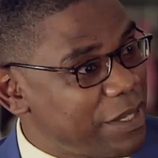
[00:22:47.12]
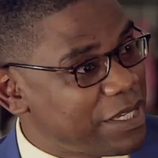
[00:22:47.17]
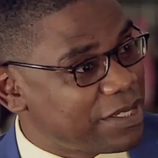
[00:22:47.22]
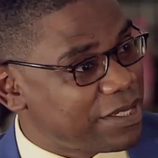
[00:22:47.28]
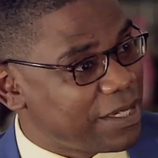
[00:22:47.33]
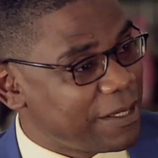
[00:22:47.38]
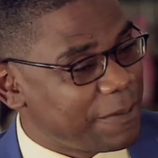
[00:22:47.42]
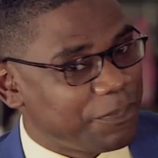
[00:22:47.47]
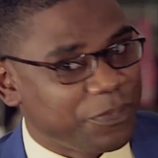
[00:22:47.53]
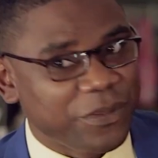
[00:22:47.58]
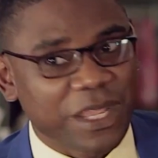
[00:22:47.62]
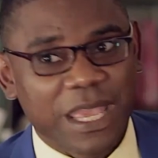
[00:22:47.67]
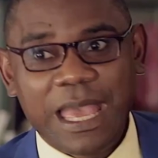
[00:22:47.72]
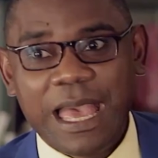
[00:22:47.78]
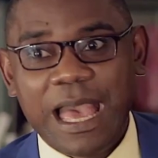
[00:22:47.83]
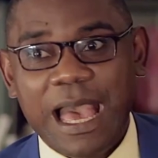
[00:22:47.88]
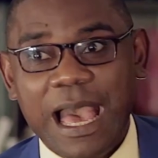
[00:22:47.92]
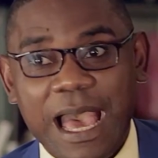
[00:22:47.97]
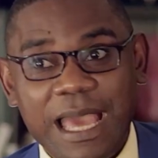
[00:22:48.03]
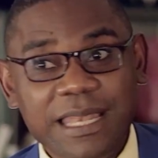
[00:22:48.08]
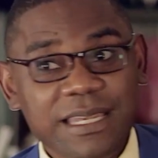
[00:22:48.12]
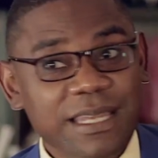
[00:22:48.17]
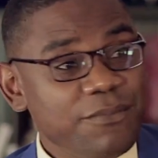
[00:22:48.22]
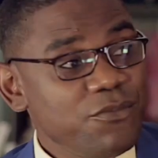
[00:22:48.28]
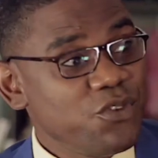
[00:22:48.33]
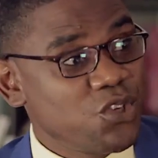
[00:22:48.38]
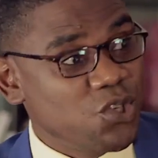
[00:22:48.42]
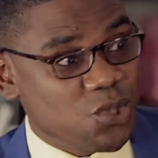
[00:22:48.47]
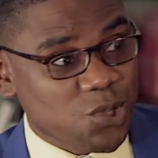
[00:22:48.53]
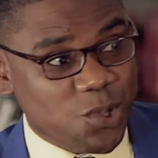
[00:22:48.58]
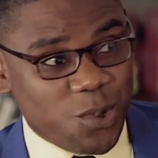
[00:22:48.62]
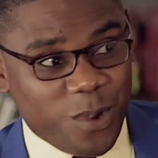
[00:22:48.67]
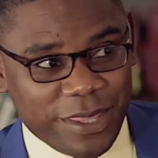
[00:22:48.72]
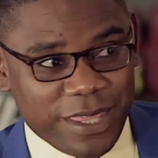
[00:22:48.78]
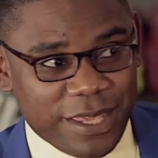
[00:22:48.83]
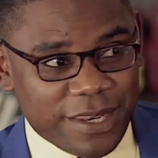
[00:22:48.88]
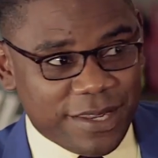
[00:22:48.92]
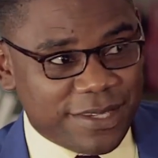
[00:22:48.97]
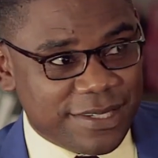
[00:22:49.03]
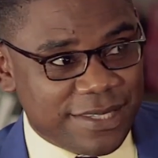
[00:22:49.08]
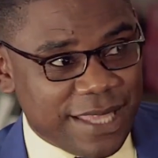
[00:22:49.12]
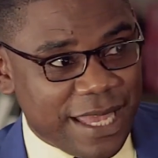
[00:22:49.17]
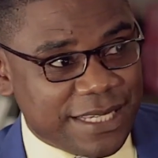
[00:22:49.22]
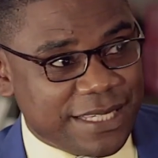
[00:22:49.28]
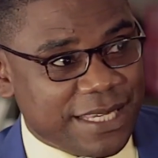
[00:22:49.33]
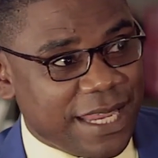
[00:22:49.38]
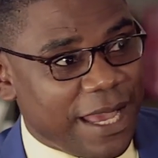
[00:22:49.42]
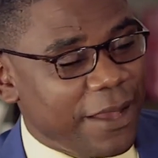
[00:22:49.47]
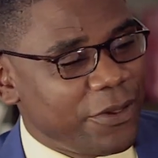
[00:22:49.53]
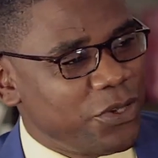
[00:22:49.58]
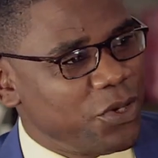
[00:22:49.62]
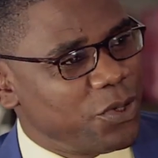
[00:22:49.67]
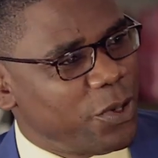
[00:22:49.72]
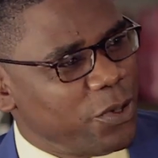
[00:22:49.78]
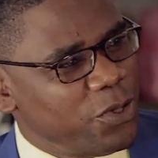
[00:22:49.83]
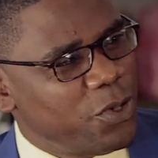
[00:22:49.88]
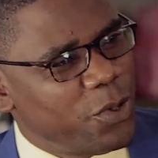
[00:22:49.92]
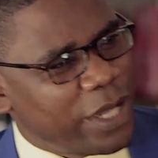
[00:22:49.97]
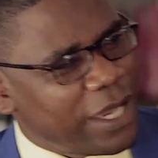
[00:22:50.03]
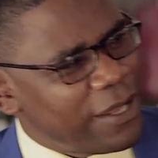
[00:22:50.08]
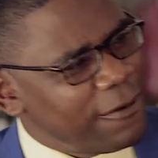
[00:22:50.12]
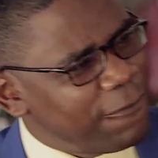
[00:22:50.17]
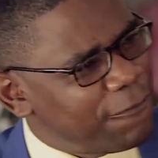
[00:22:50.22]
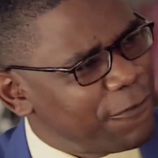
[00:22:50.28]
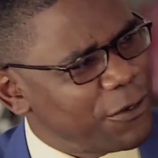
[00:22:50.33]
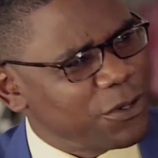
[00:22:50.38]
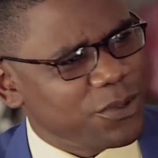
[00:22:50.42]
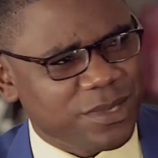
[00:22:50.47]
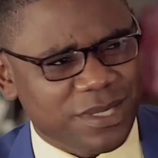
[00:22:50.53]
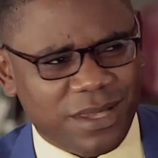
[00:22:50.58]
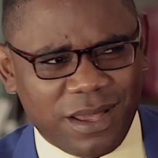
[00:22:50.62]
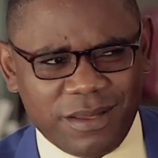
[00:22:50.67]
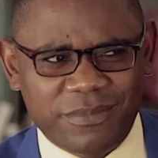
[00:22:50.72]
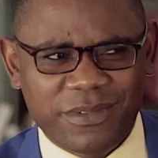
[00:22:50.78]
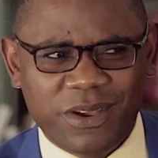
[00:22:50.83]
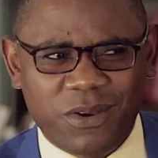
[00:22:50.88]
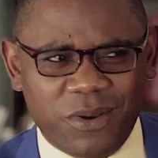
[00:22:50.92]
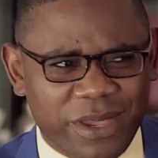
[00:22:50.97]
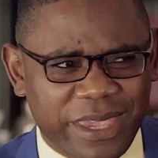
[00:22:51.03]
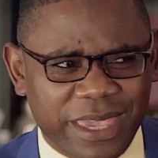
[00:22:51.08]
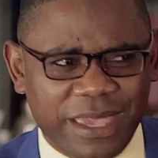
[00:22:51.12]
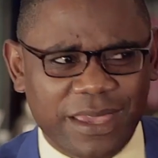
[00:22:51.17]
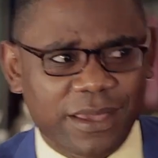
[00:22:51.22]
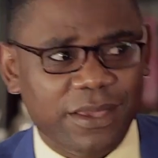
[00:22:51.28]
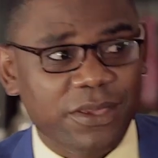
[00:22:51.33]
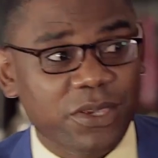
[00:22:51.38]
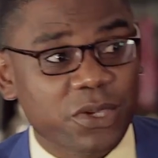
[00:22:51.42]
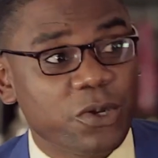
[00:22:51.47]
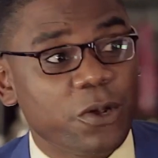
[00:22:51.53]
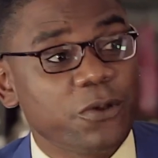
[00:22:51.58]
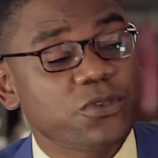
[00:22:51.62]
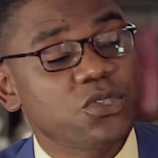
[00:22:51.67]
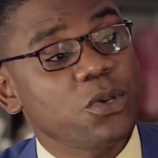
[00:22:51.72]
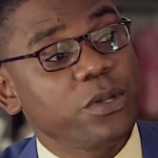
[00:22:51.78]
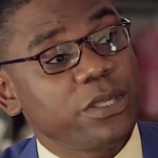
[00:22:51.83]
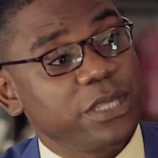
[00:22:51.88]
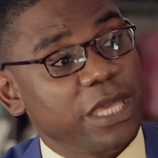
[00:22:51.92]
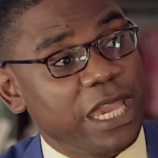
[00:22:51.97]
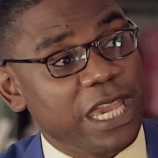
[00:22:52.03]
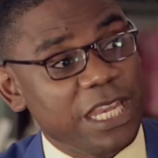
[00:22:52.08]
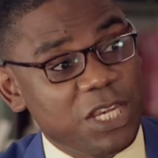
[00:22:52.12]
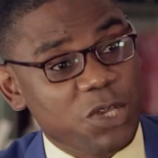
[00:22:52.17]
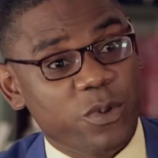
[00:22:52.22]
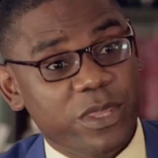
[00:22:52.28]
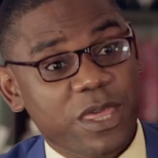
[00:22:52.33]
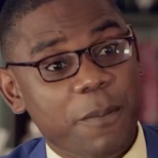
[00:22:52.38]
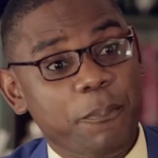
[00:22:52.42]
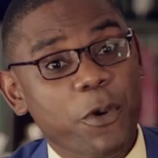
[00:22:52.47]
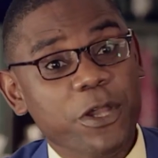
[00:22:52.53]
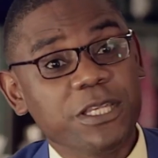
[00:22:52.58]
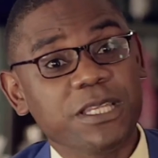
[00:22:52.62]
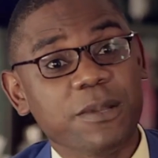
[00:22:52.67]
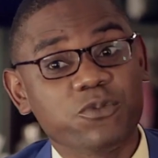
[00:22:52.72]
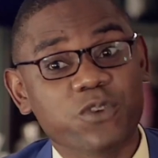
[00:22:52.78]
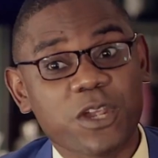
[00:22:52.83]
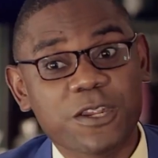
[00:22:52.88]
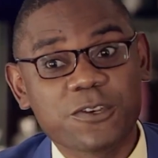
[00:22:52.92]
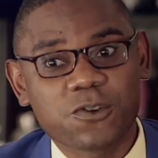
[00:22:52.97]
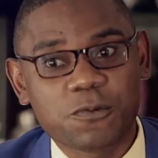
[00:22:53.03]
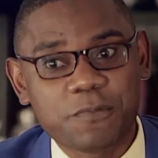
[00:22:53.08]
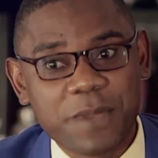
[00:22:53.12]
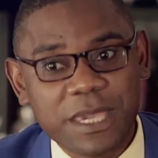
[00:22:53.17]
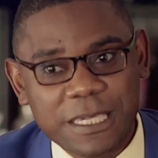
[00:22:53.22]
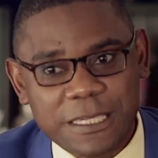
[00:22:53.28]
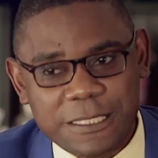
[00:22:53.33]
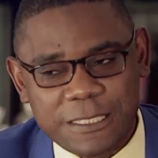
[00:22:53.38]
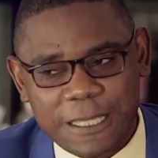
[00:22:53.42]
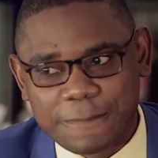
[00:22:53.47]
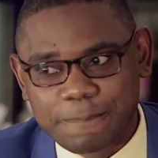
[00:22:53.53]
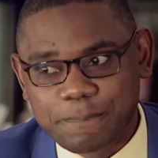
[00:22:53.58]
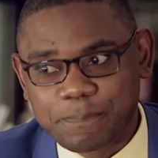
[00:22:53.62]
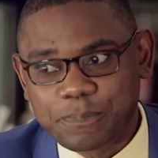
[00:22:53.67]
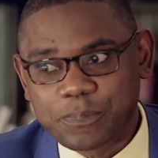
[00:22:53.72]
person. And I'm sure there is that, you can feel to say, okay, you know. So anyway, the point I'm trying to make is that